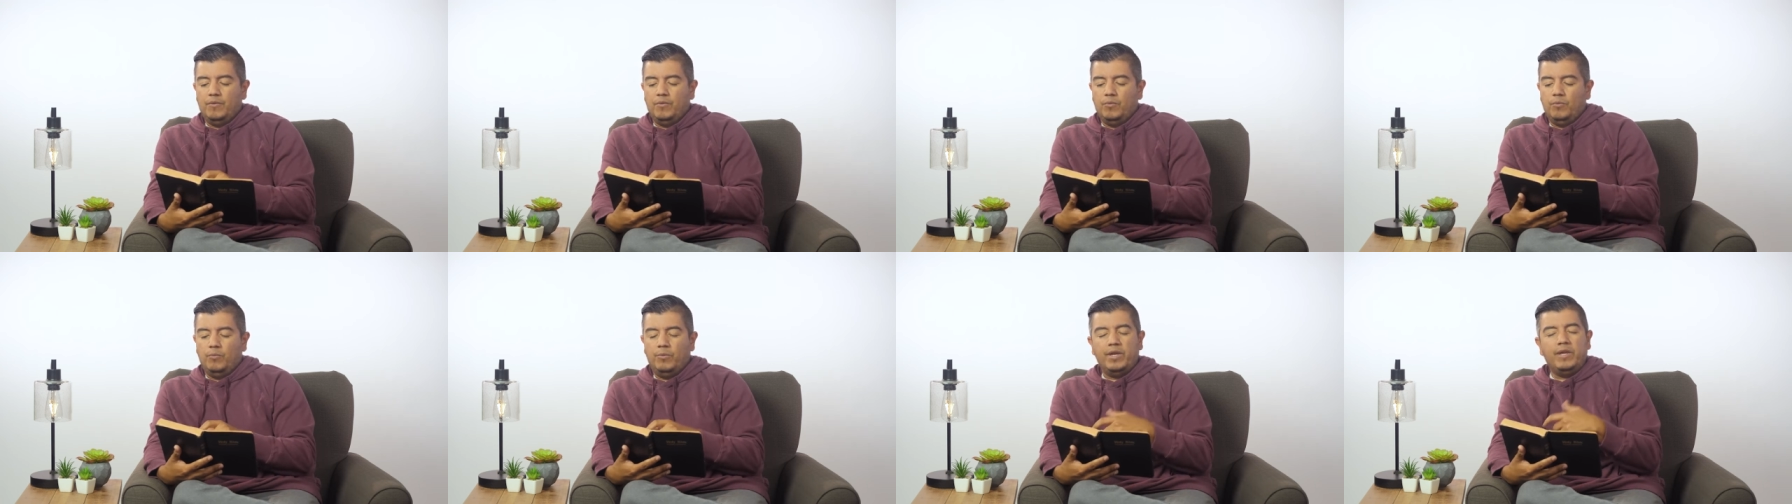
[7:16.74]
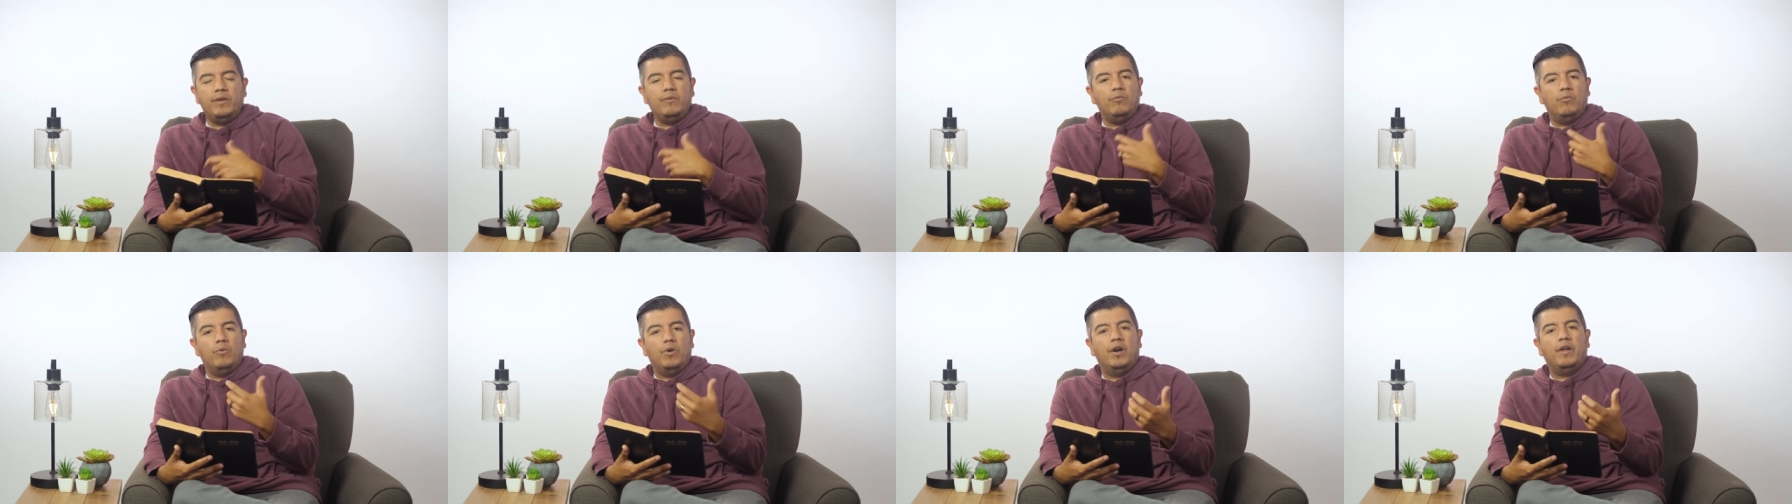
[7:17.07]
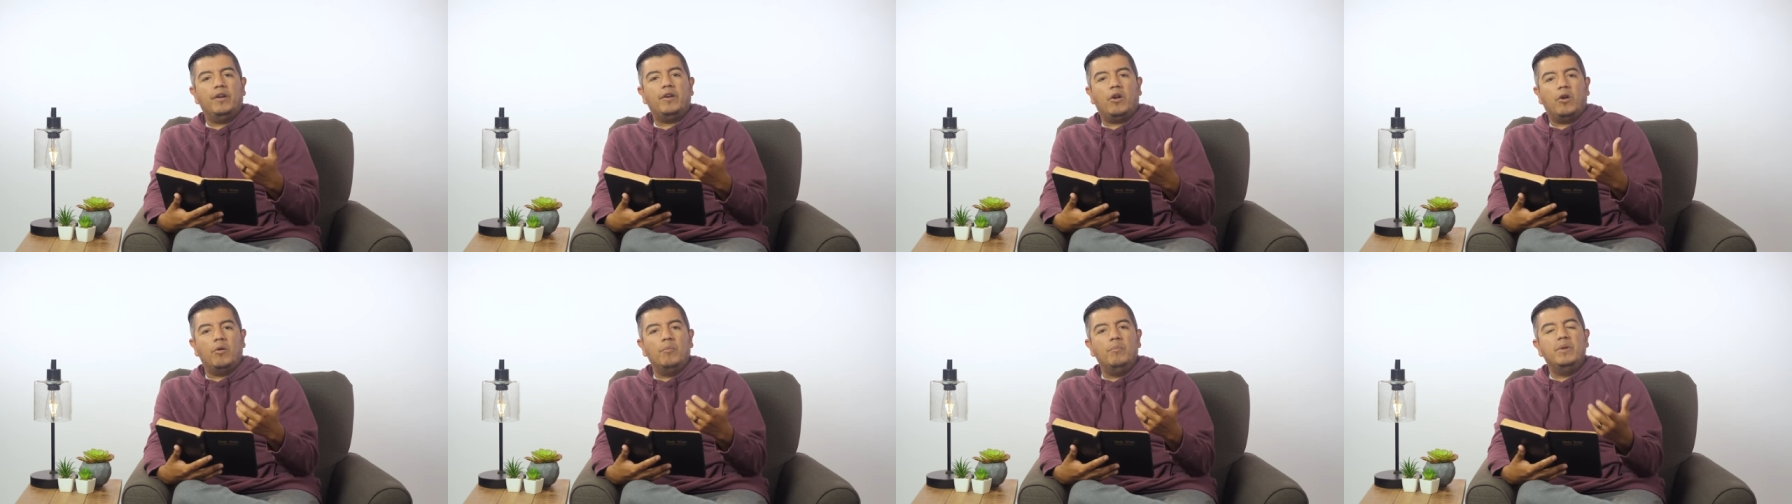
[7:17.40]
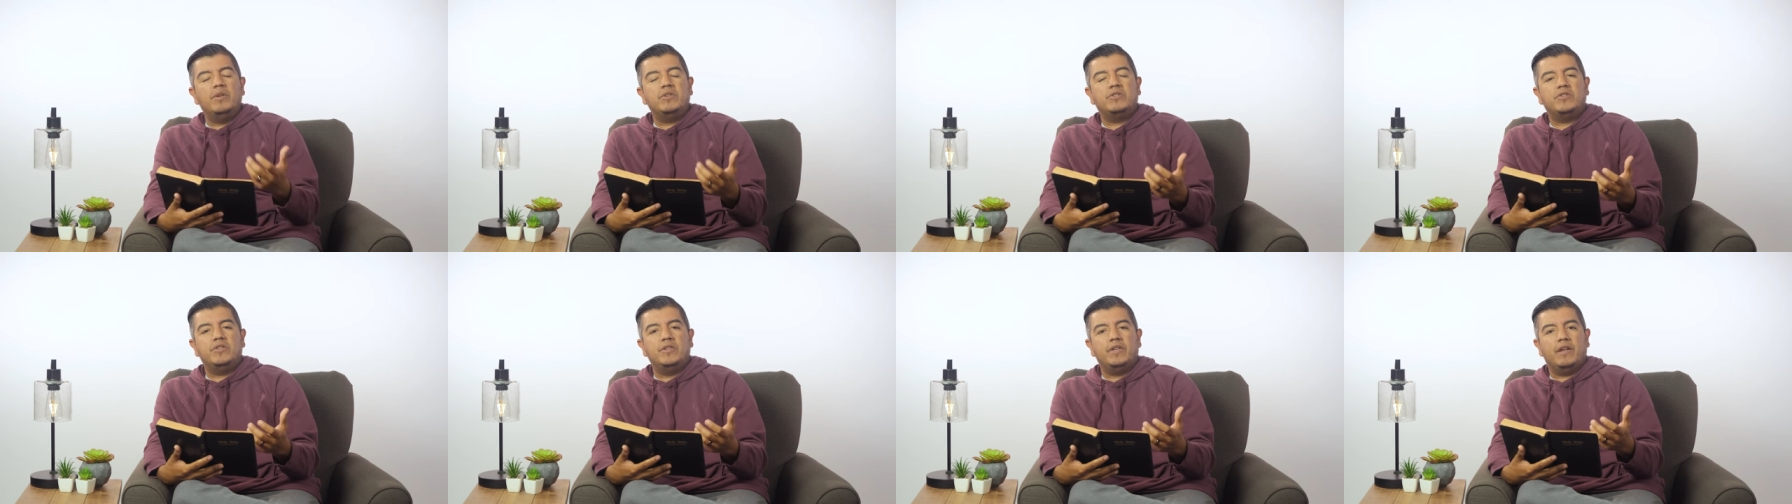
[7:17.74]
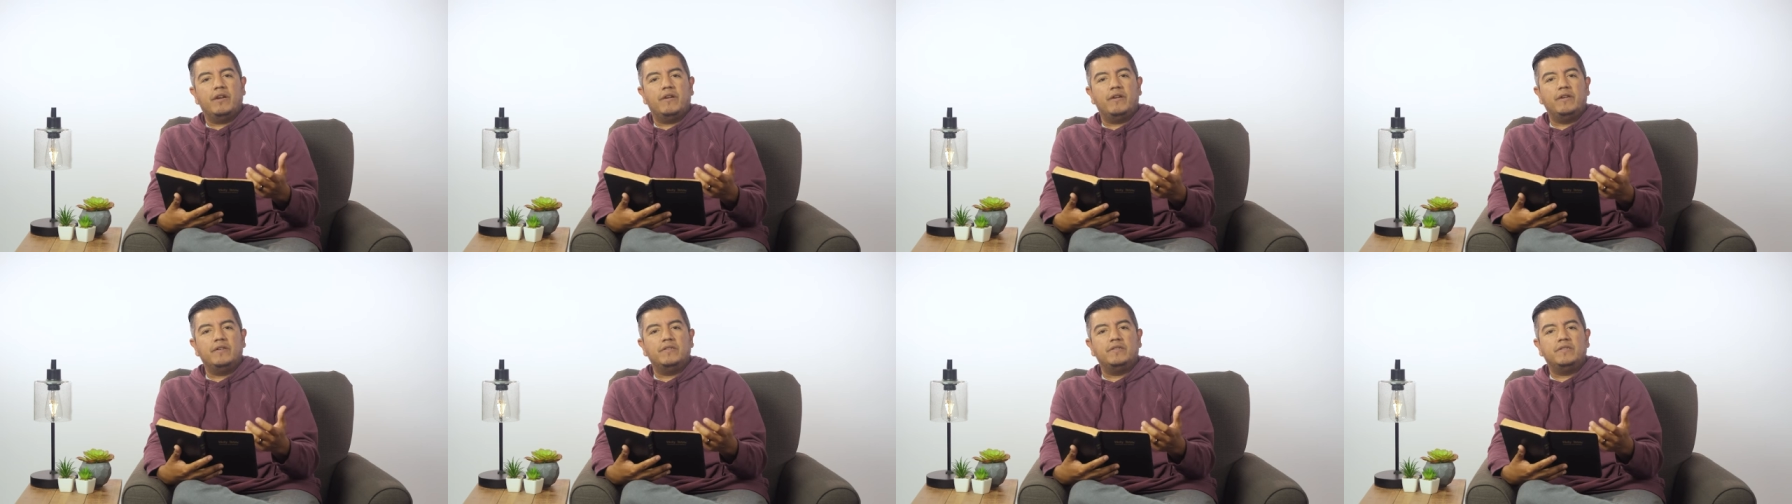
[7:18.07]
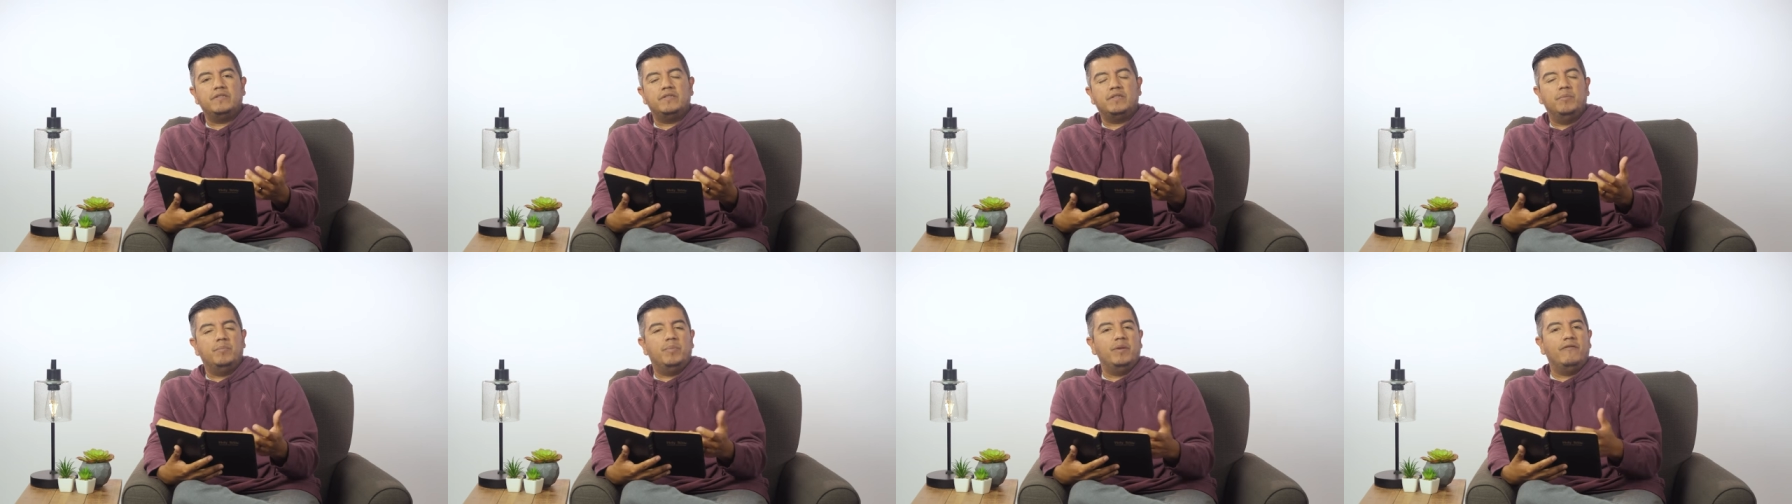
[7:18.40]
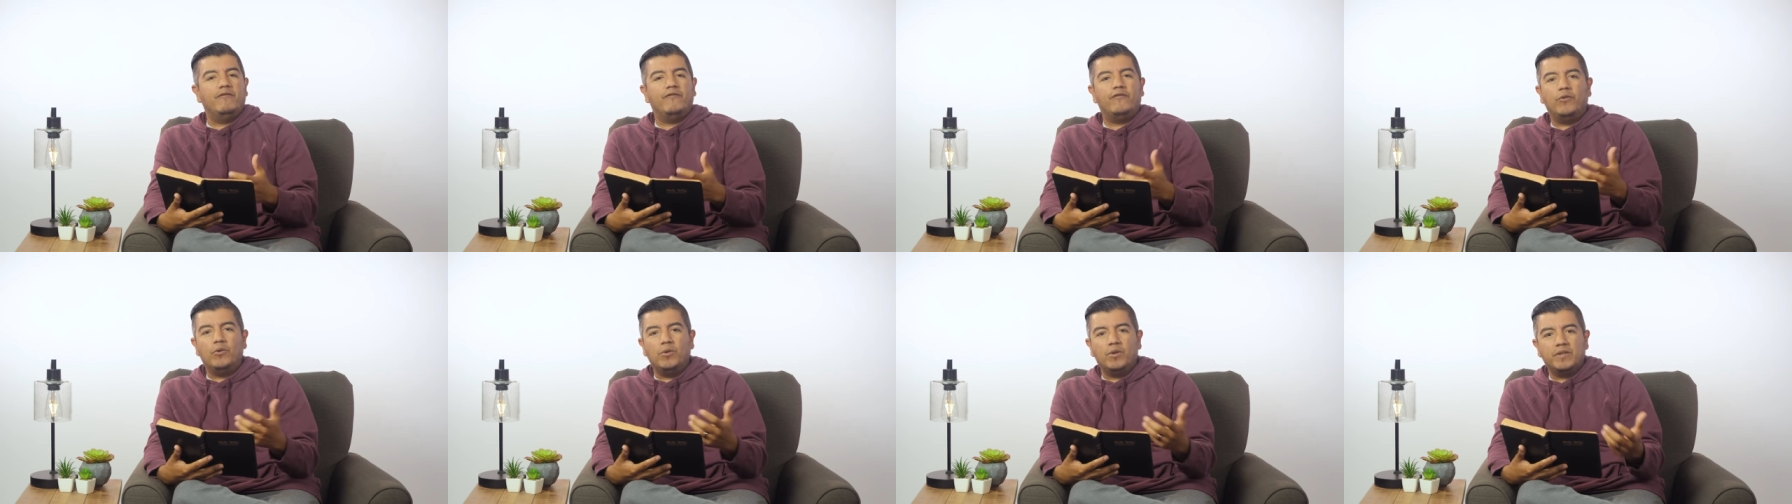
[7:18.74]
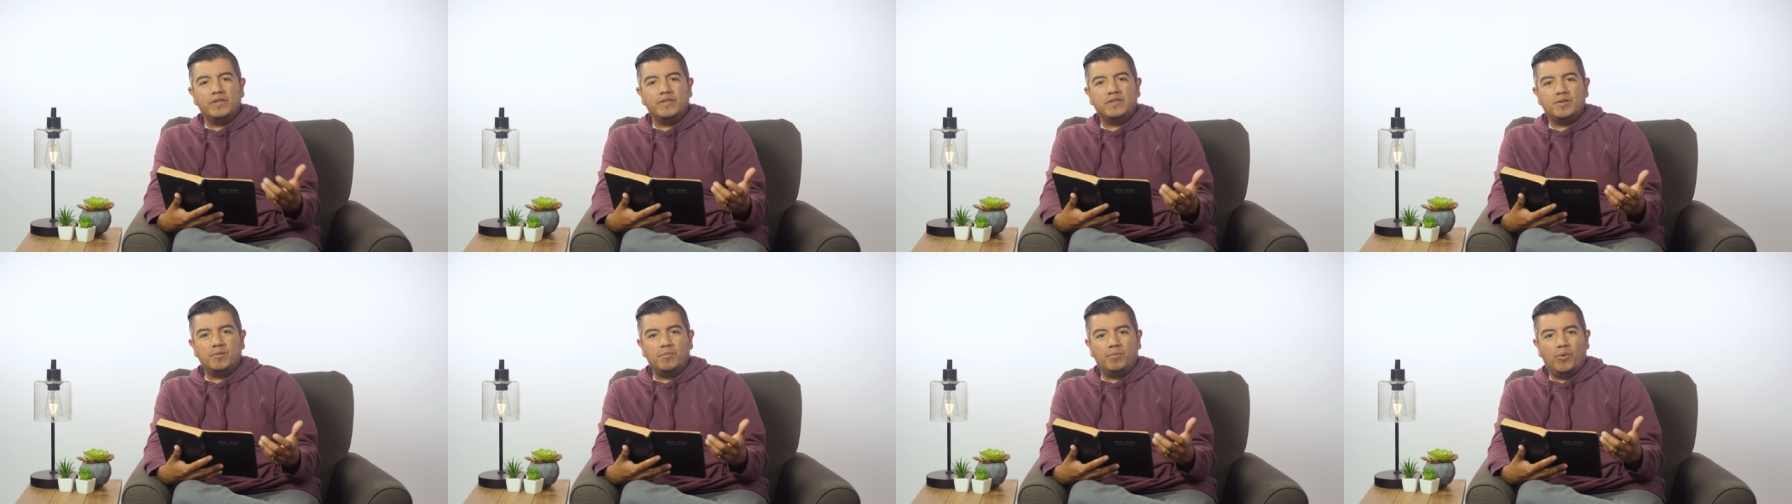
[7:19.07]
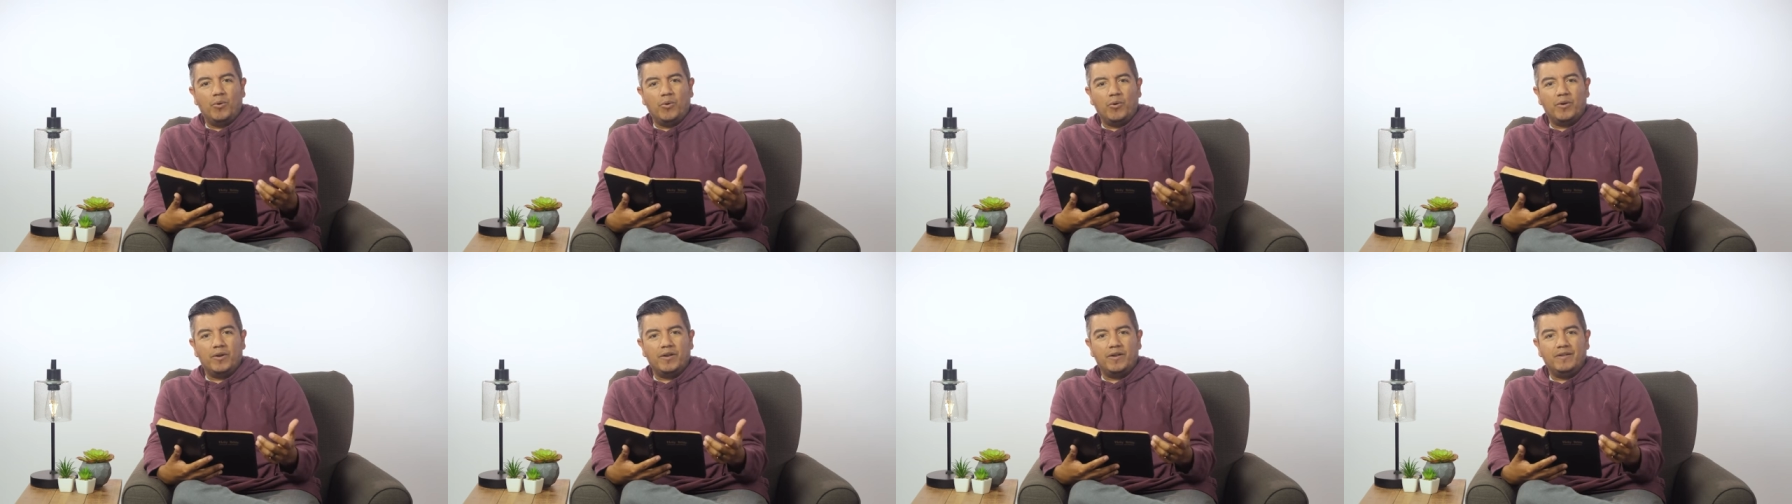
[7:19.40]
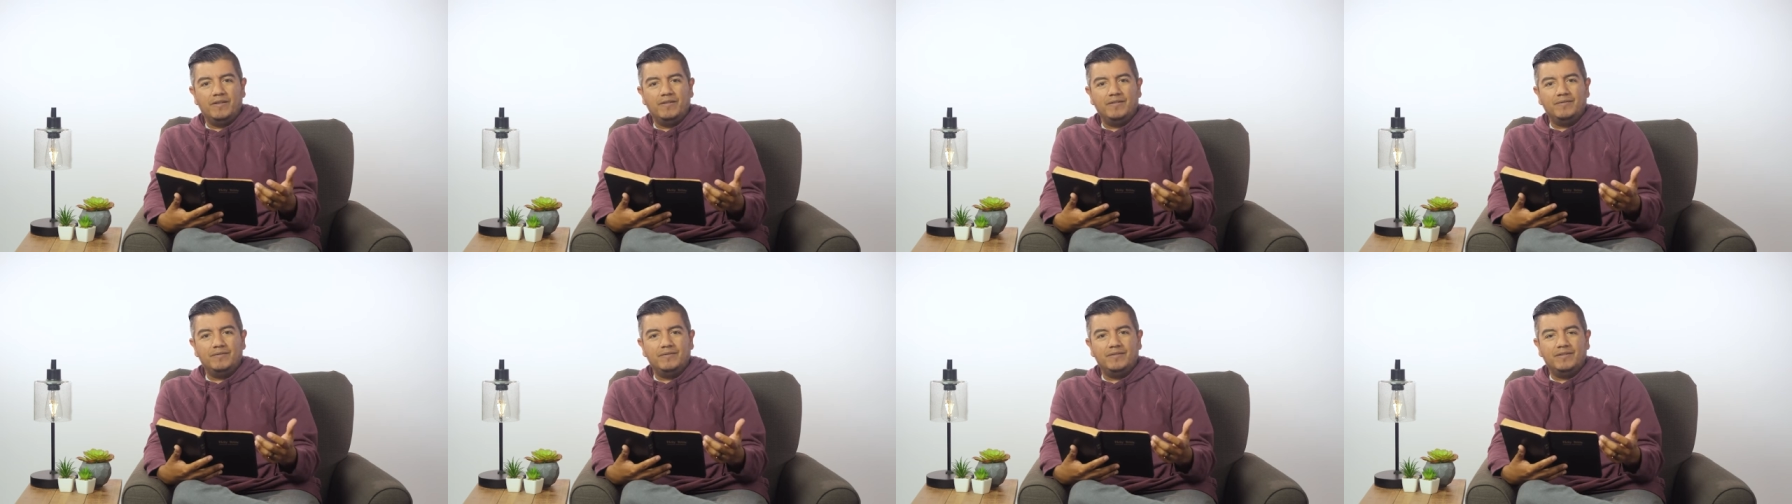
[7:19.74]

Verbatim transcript: We want our missionaries to be fully supported.